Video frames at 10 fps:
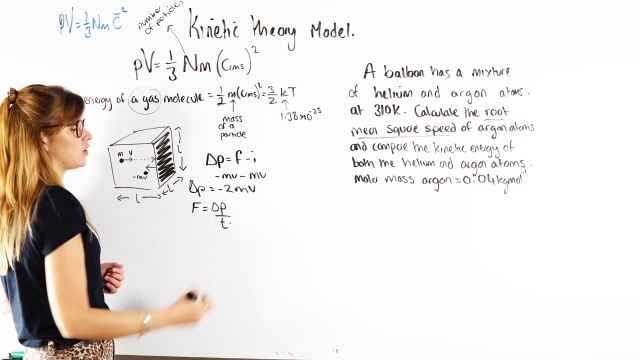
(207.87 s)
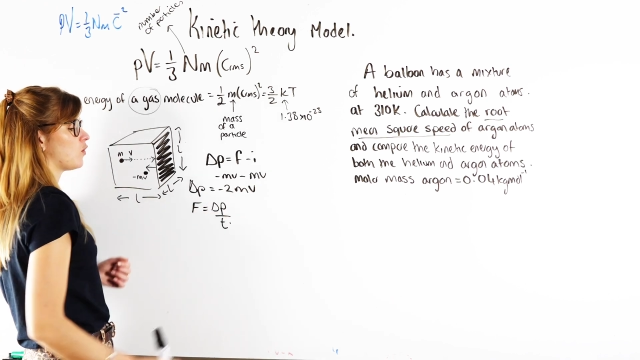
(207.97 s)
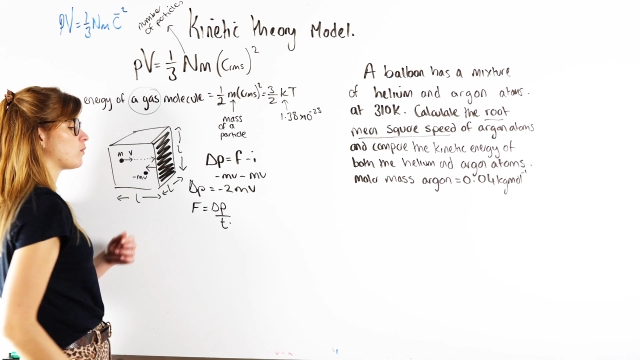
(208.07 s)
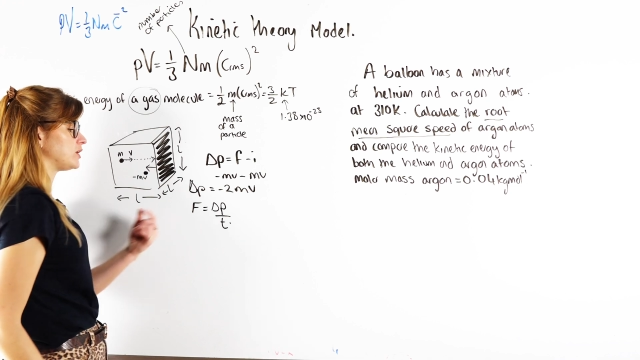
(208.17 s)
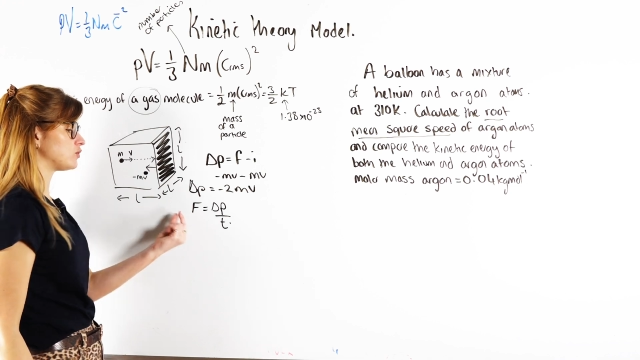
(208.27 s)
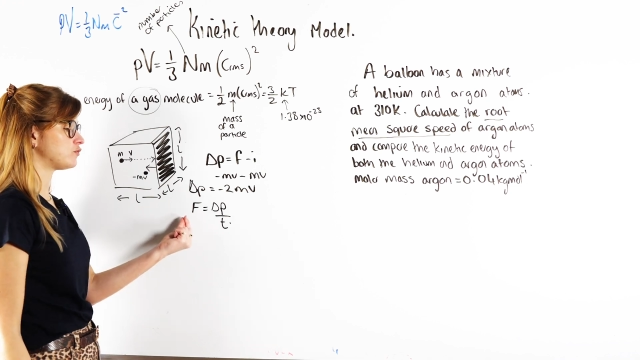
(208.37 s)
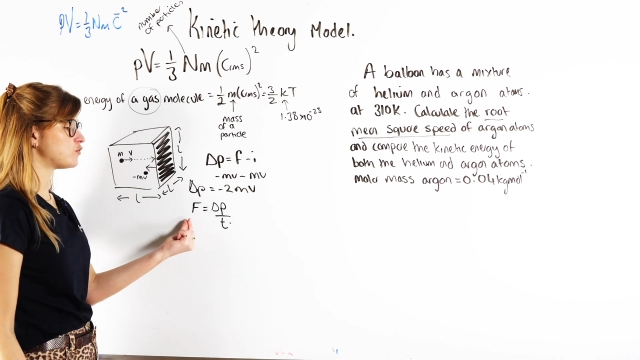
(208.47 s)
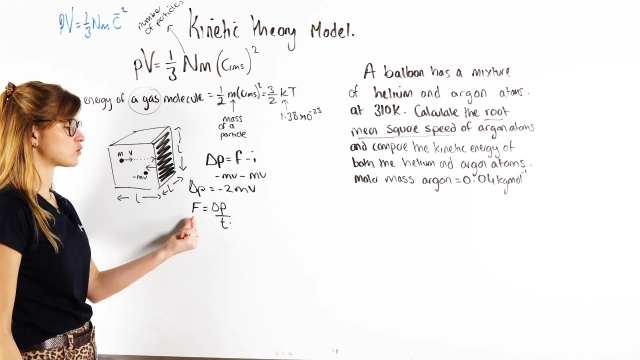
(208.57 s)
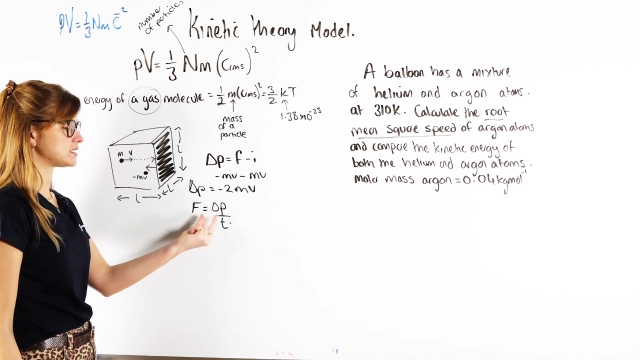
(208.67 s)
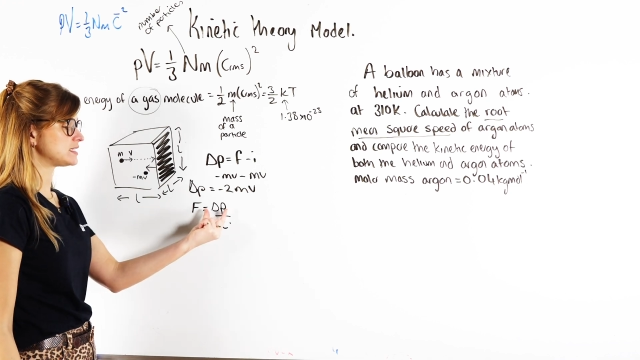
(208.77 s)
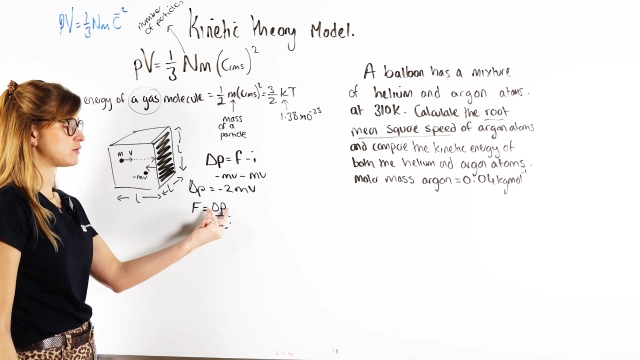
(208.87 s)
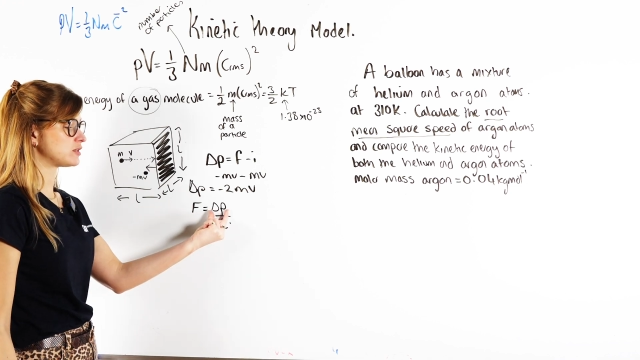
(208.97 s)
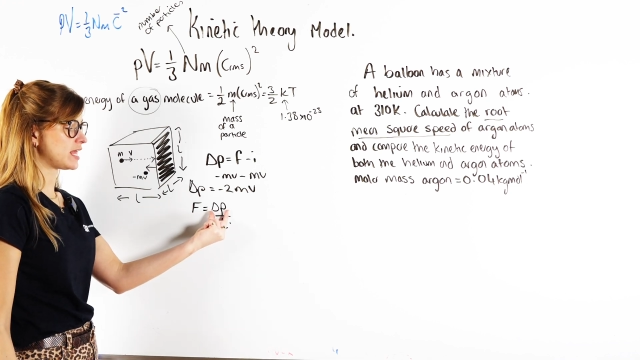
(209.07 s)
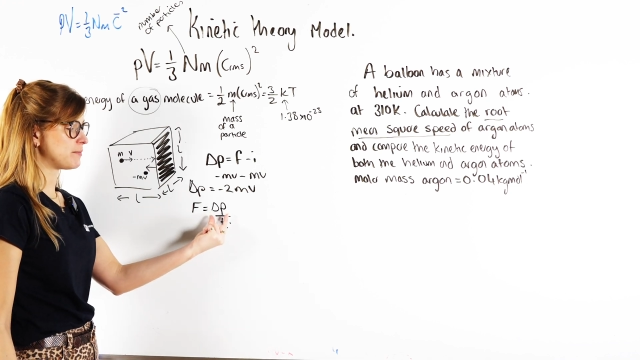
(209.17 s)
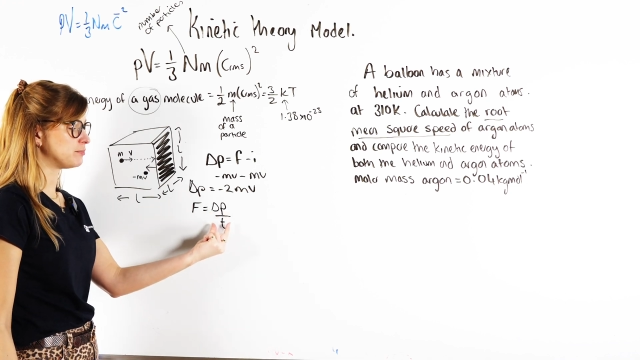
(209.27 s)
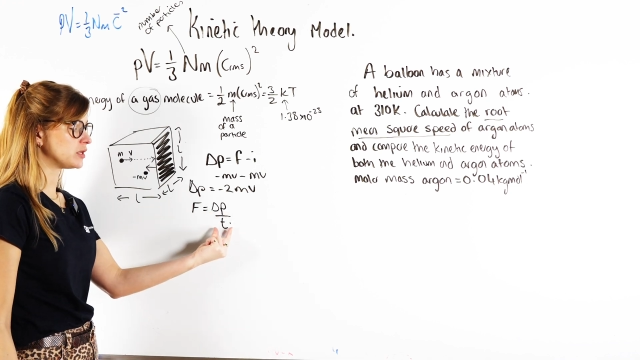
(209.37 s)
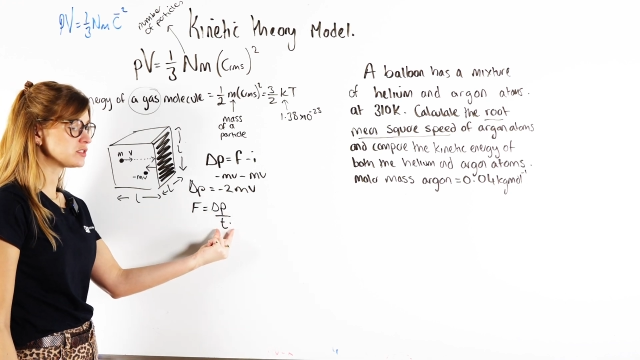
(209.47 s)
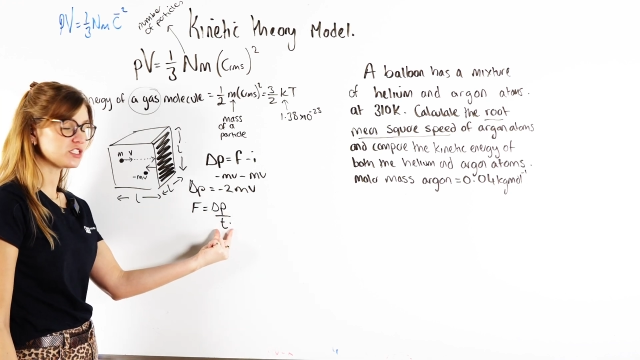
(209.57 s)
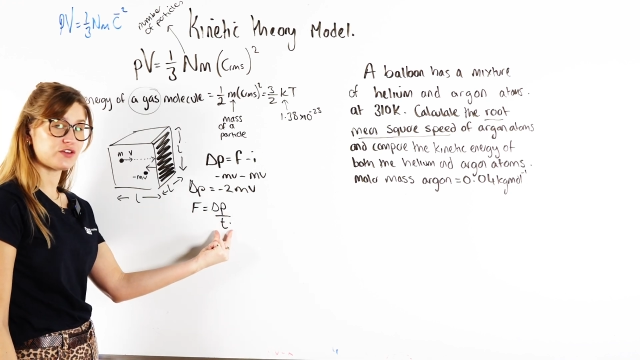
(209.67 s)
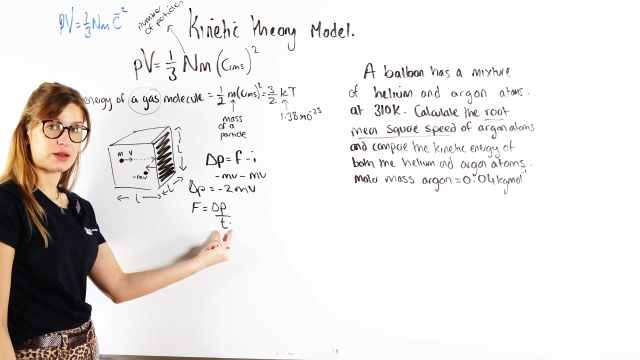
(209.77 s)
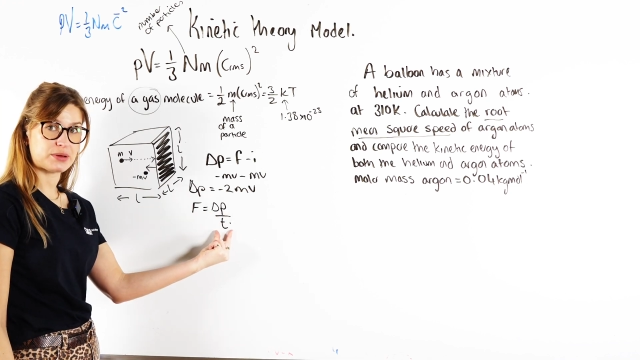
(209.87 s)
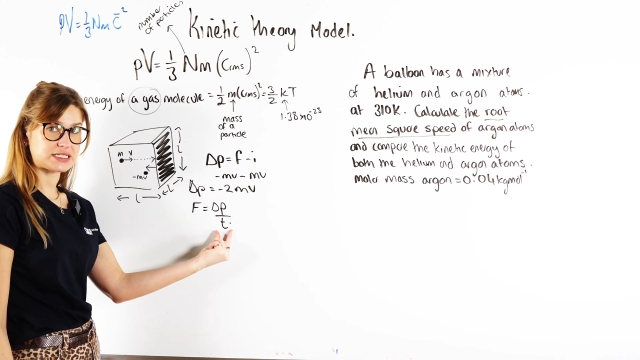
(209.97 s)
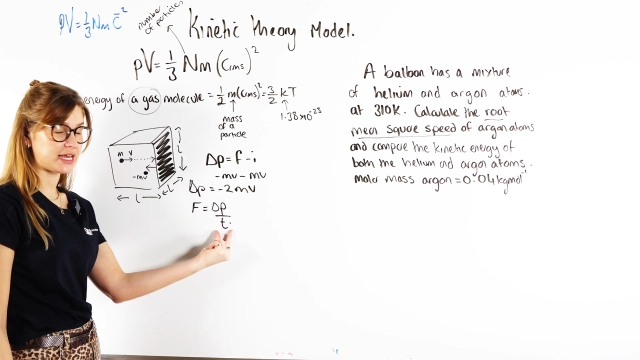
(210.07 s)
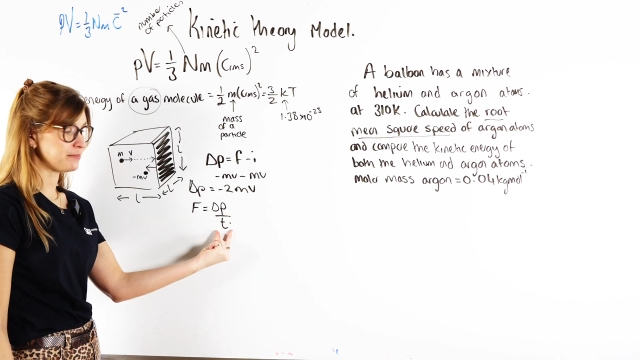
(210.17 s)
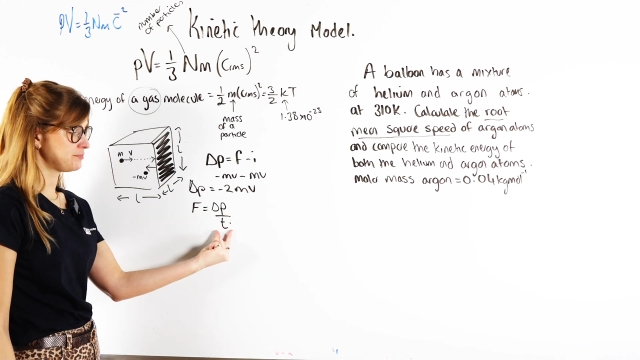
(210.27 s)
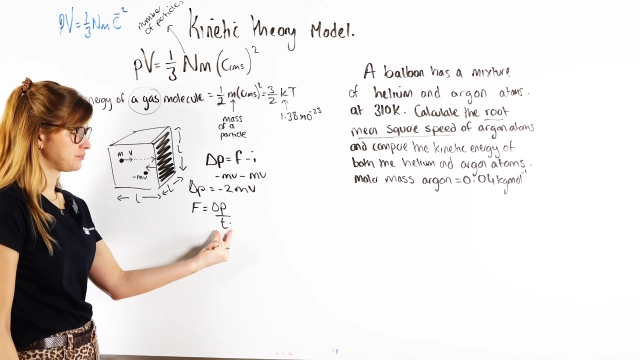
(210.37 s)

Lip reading: or we know force is equal to impulse divided by time.